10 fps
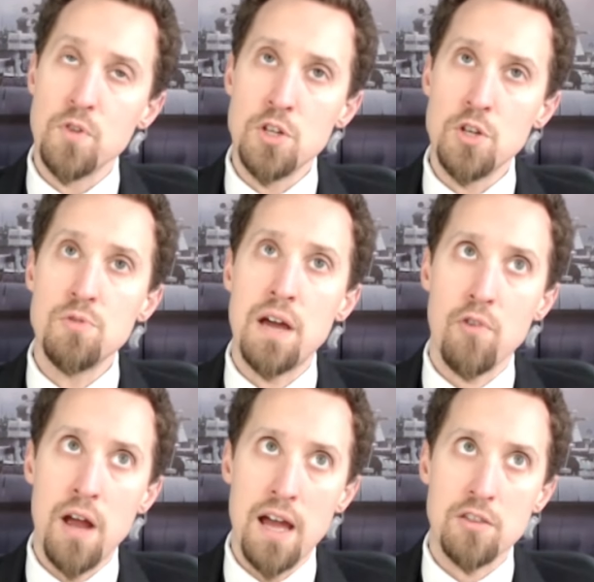you
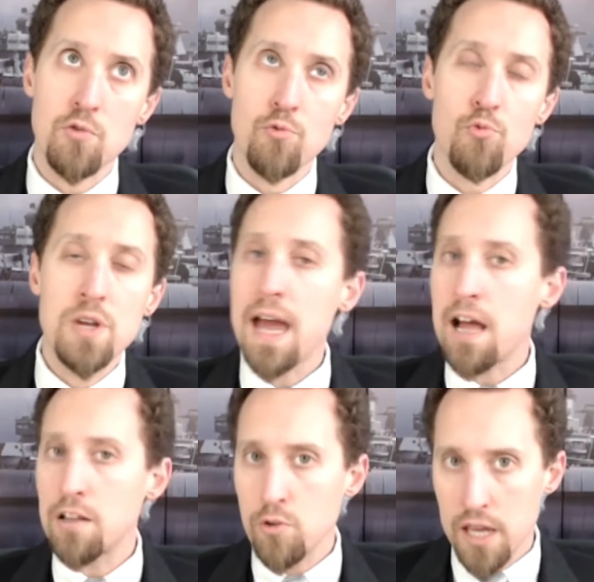never had the
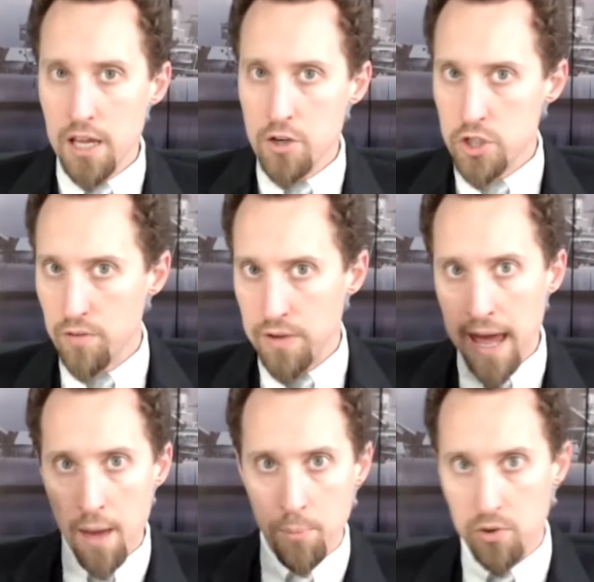reallocation of
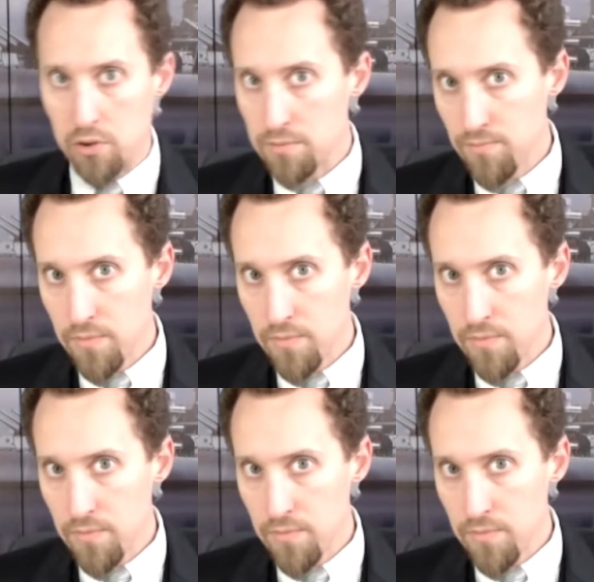capital